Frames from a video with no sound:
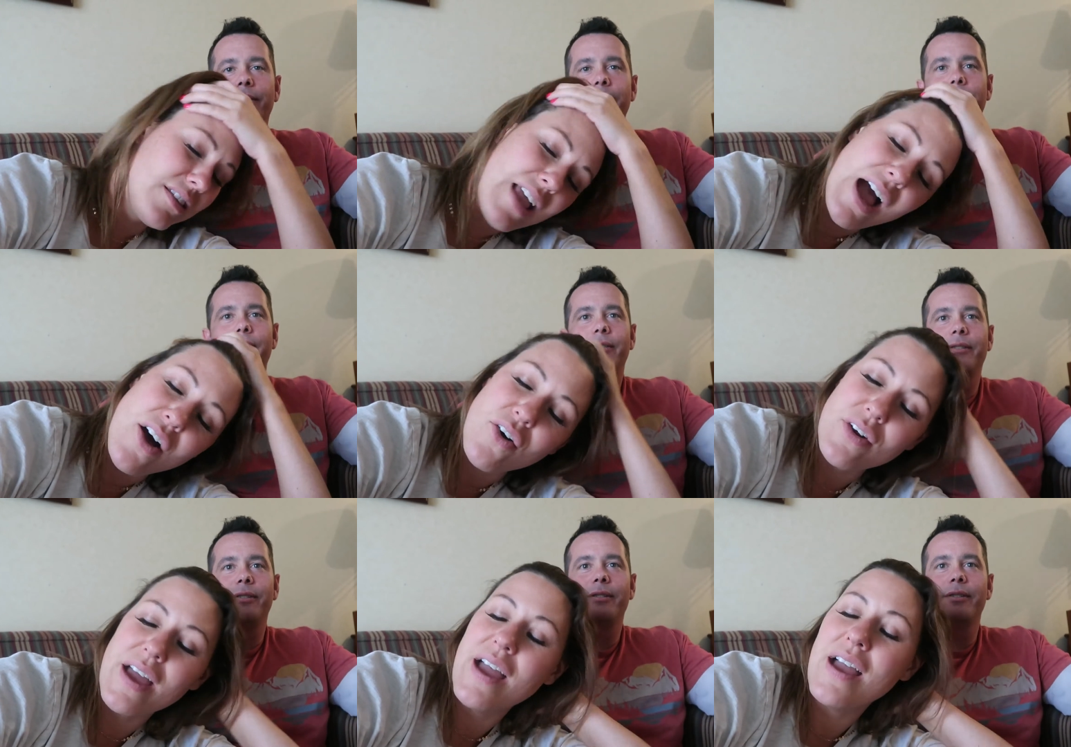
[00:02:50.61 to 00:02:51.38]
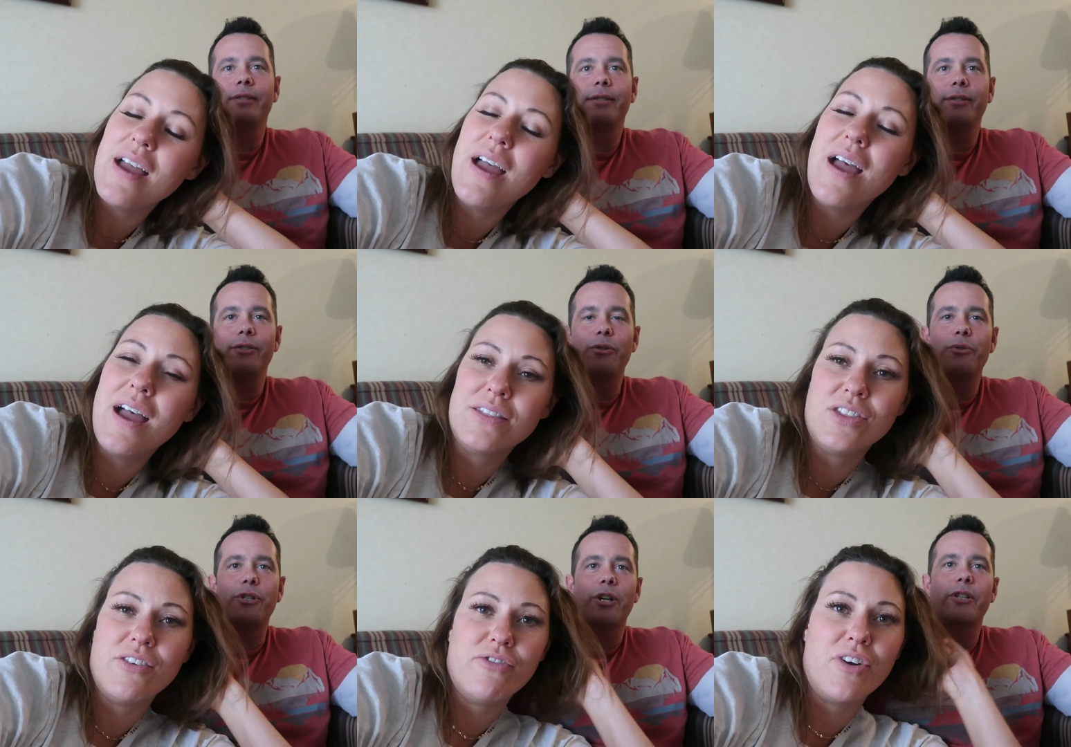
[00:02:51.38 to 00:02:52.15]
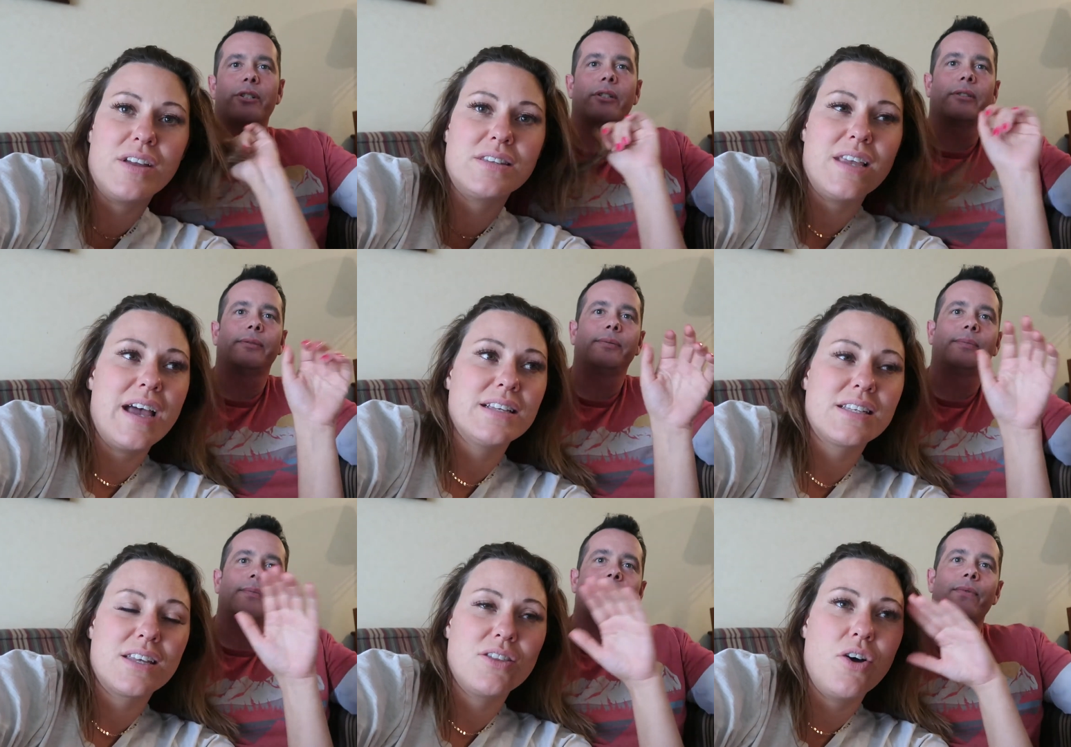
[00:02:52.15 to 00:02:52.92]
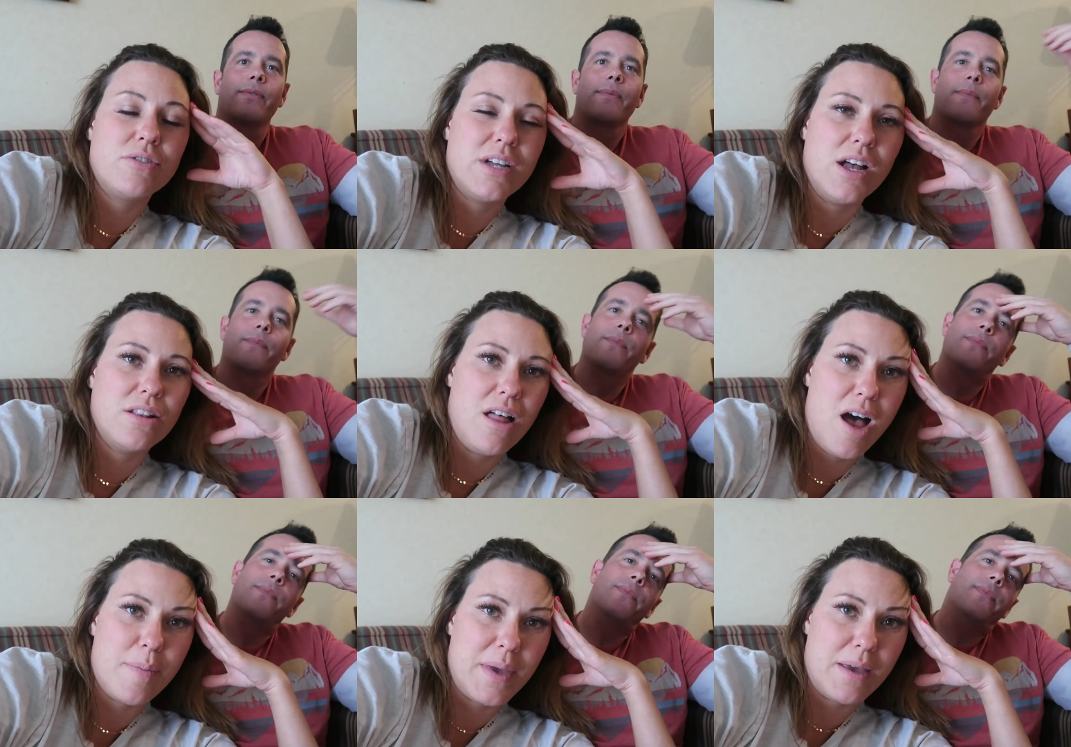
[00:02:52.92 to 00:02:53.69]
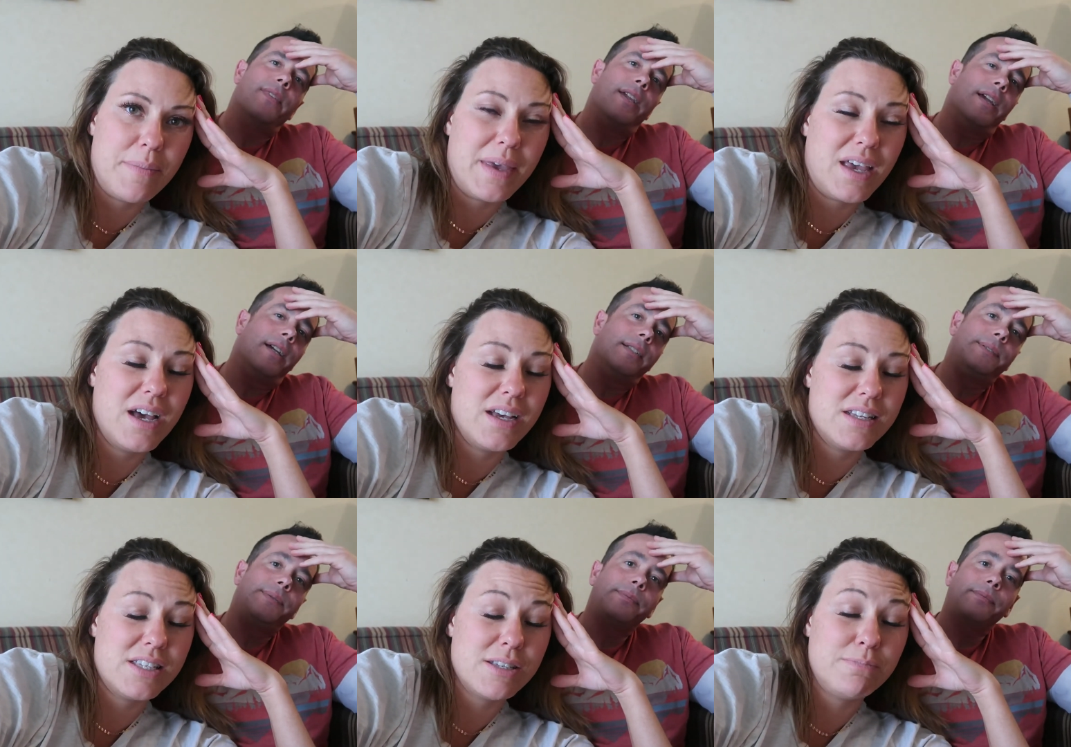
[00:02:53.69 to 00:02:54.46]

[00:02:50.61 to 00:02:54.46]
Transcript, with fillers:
Speaker 1: Down at Don't the judge. front desk in the hotel lobby because